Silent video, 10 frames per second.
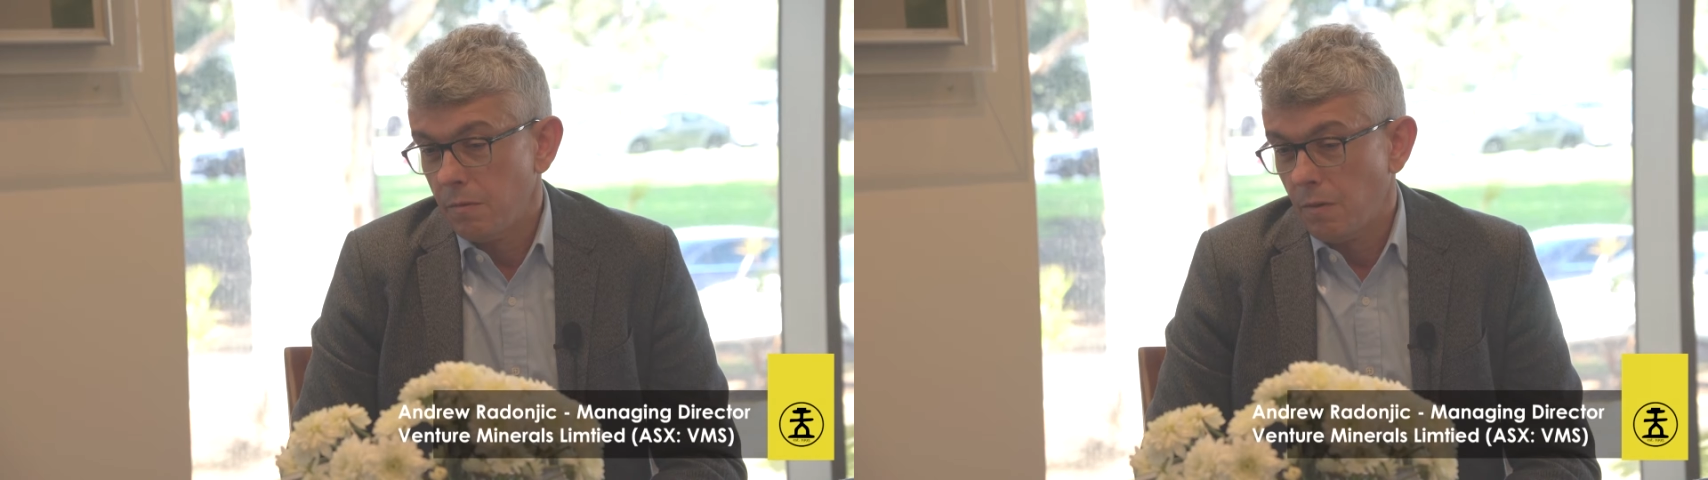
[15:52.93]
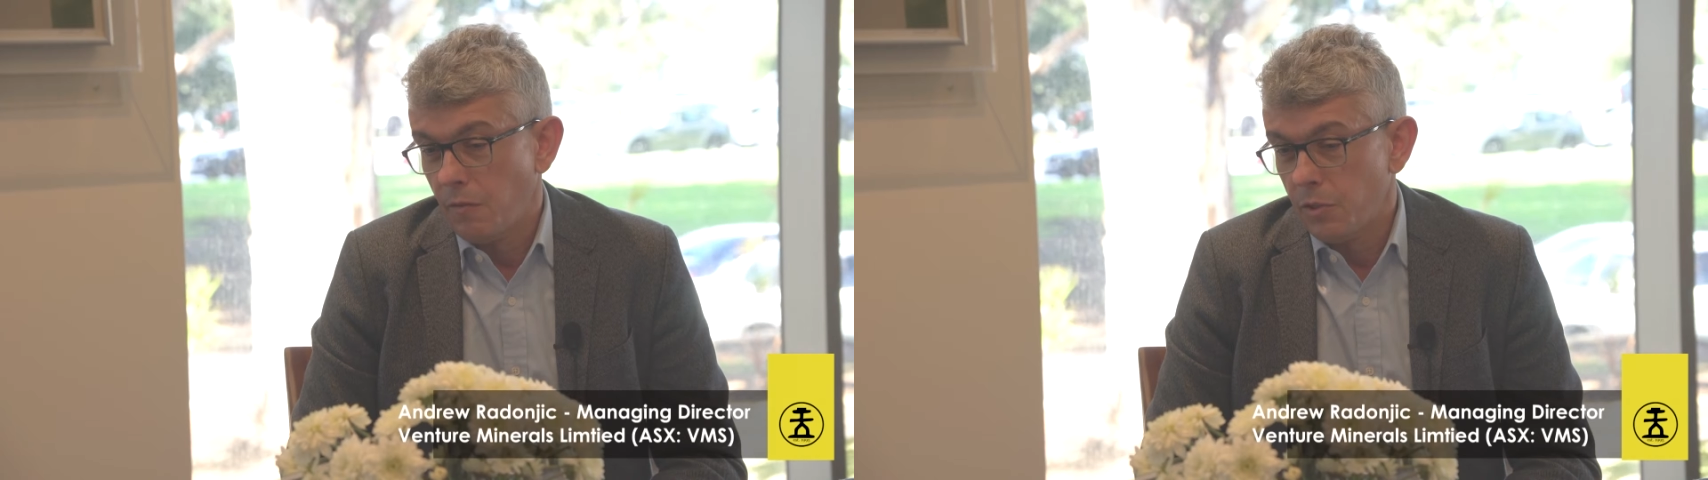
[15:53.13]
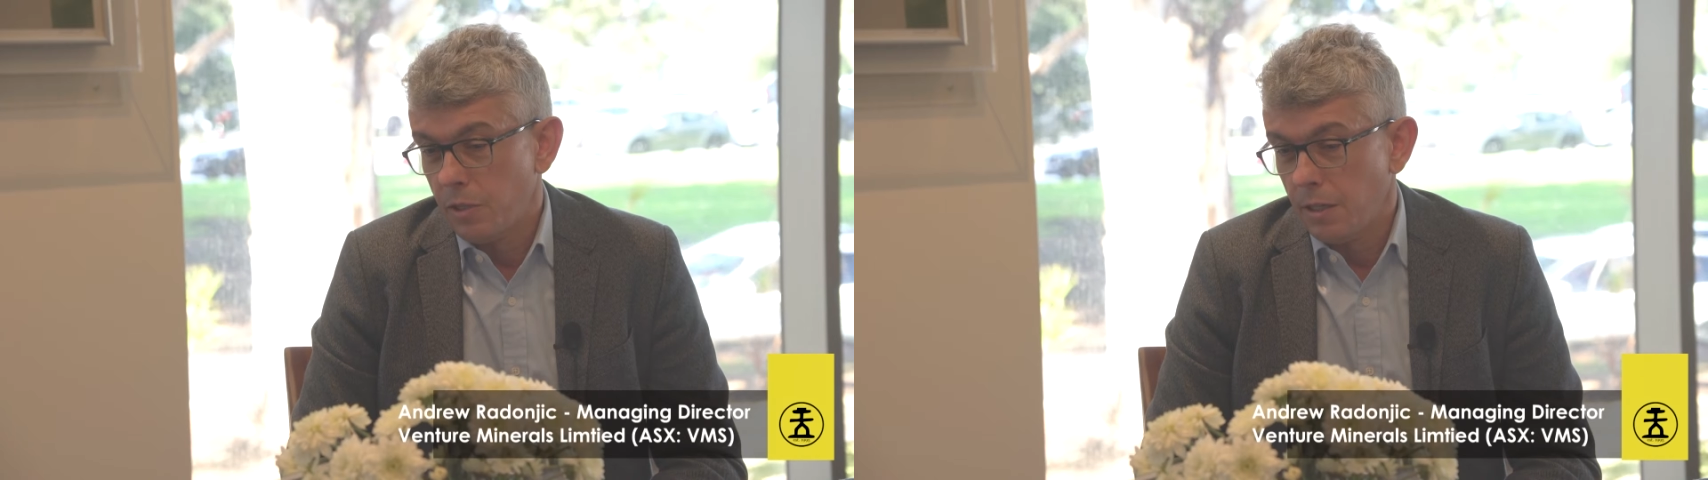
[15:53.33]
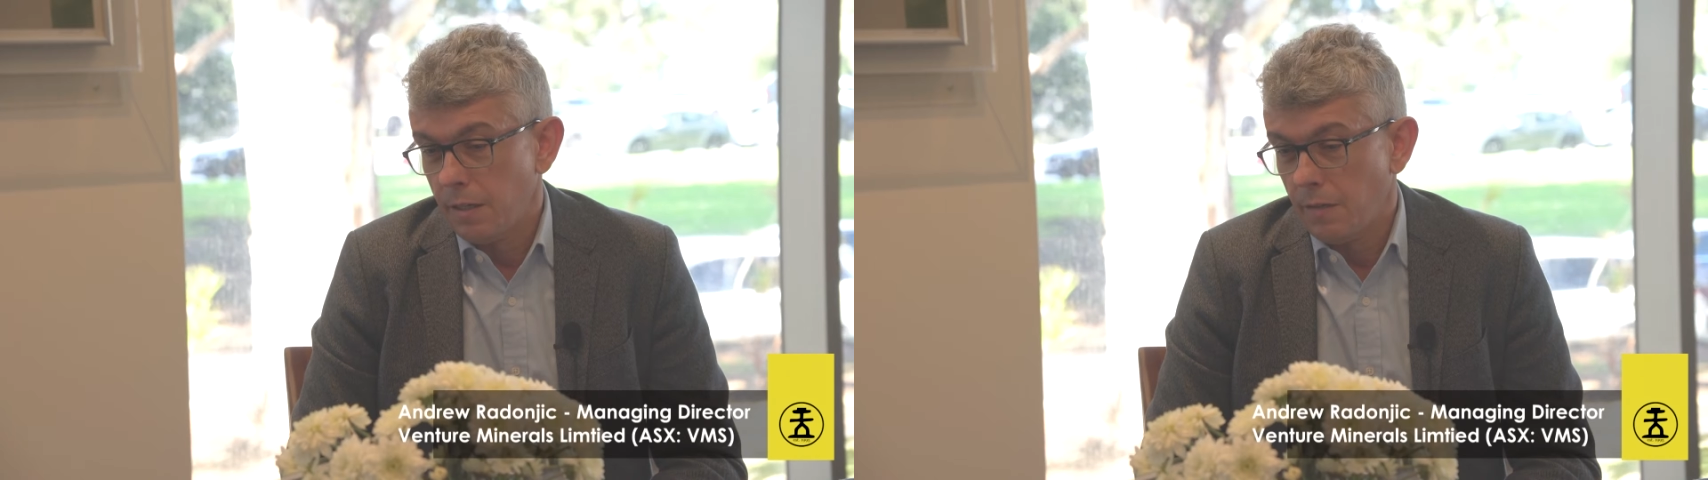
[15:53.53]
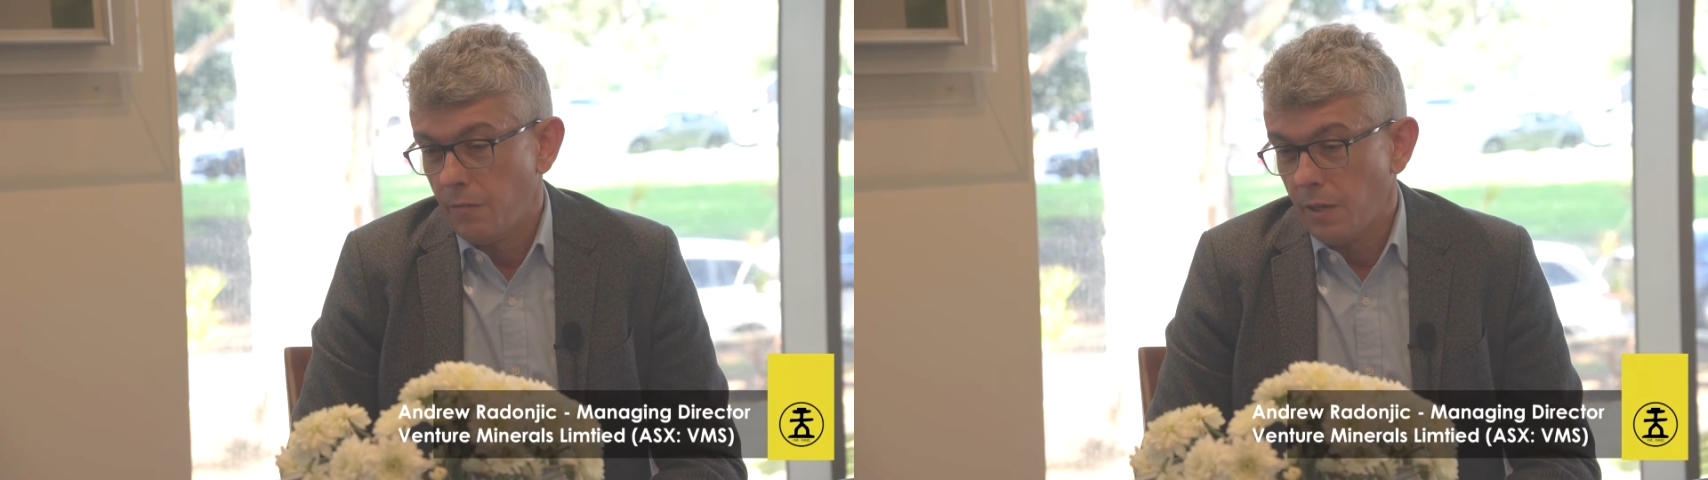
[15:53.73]

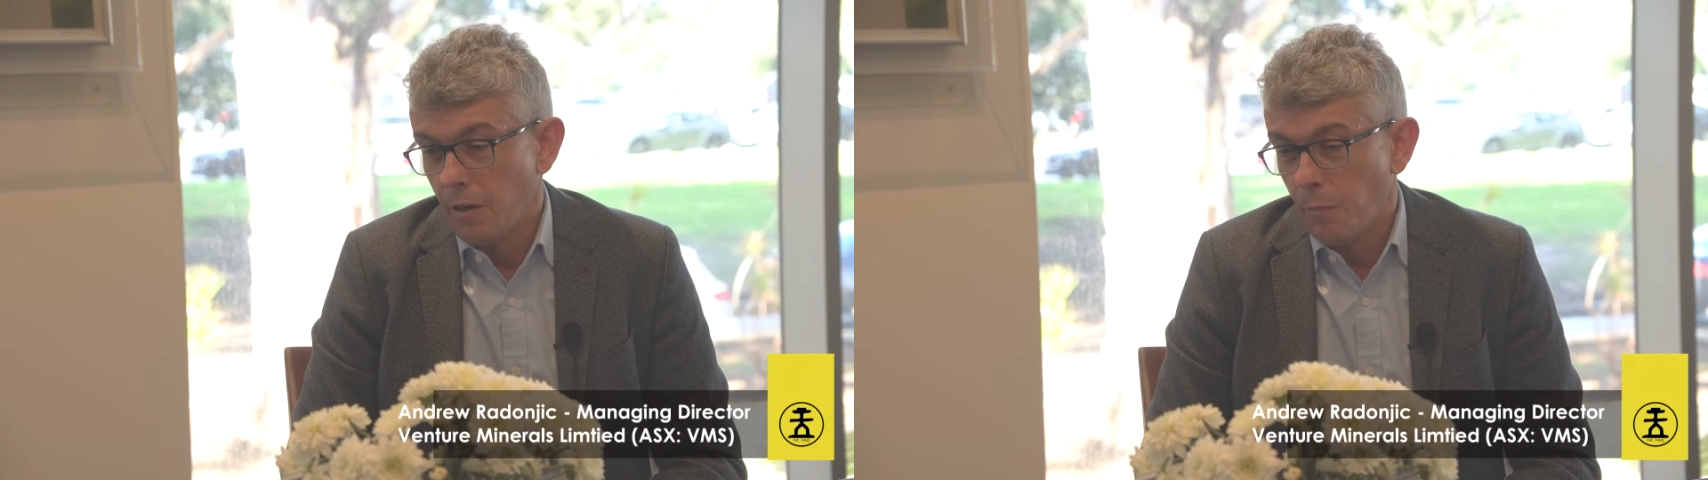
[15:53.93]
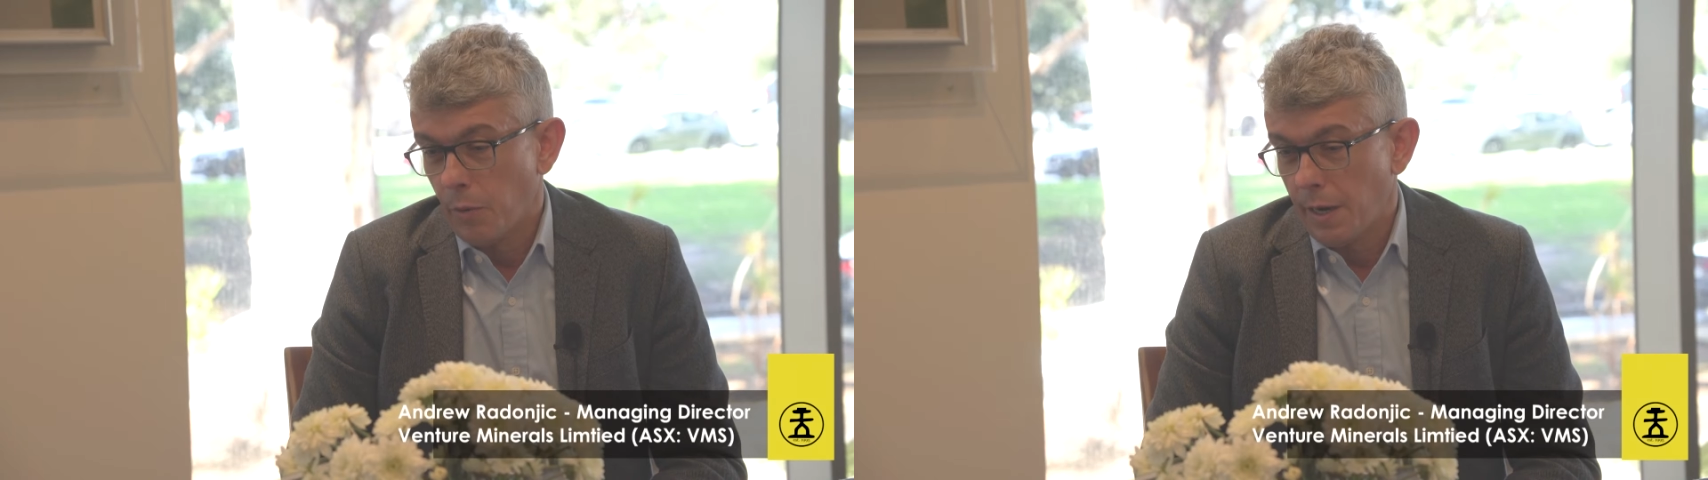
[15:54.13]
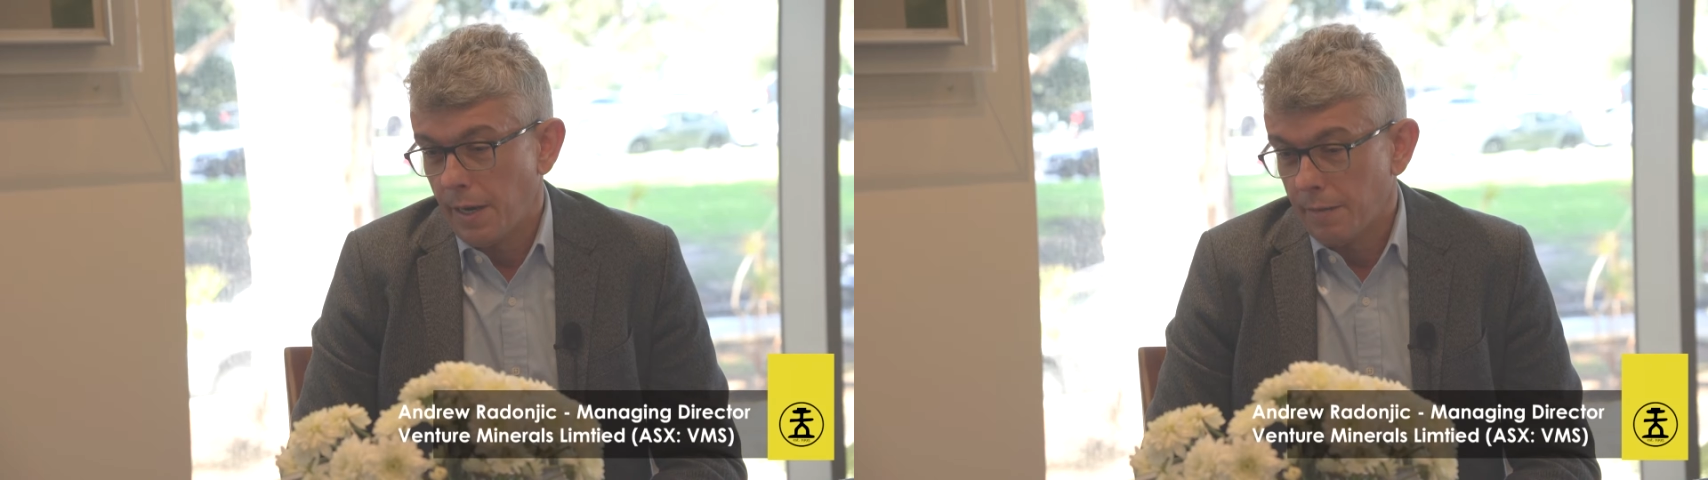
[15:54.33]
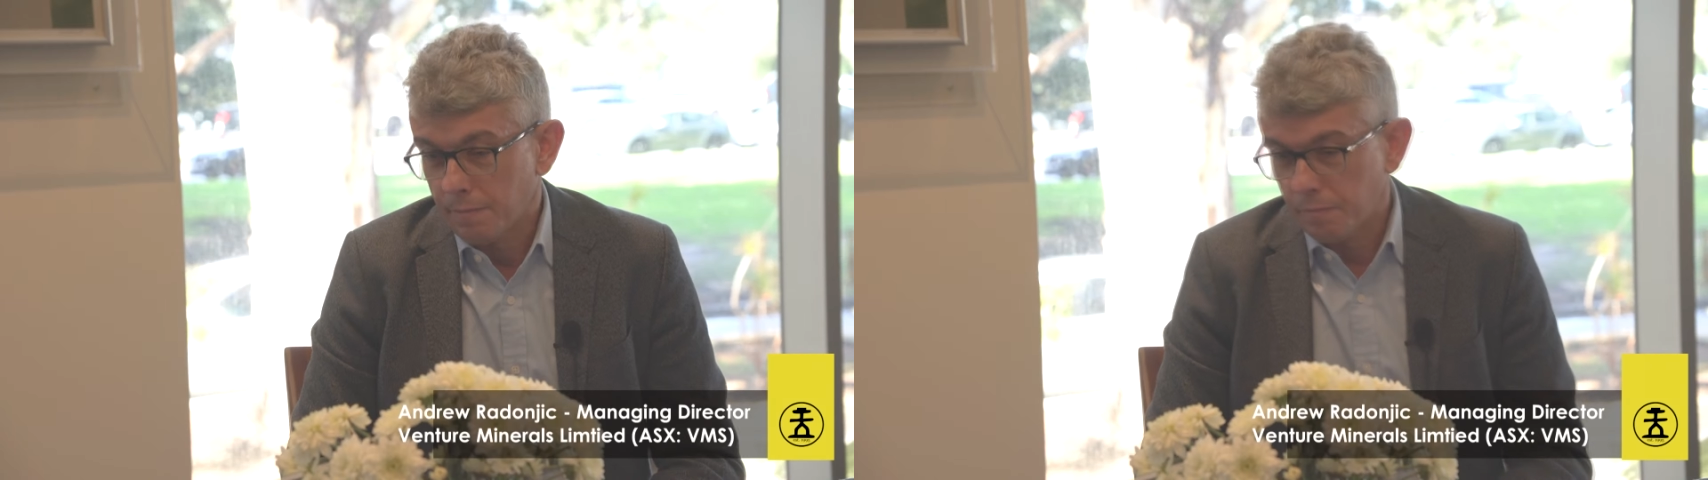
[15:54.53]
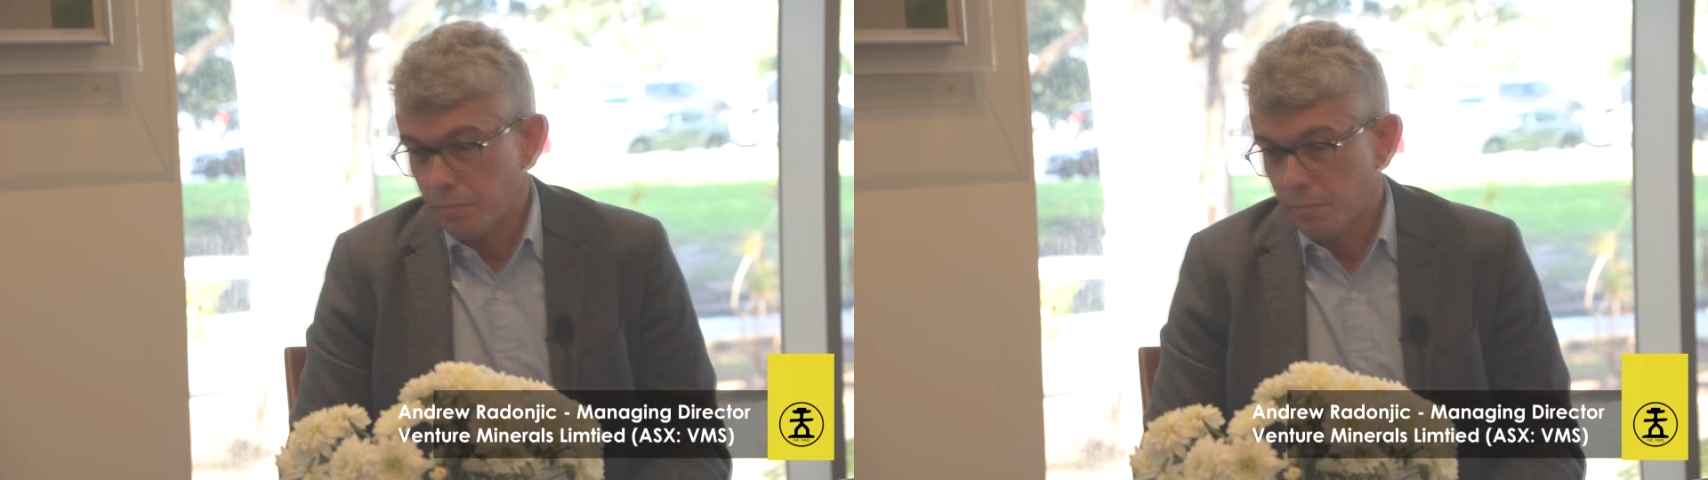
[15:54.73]
obviously I think operating,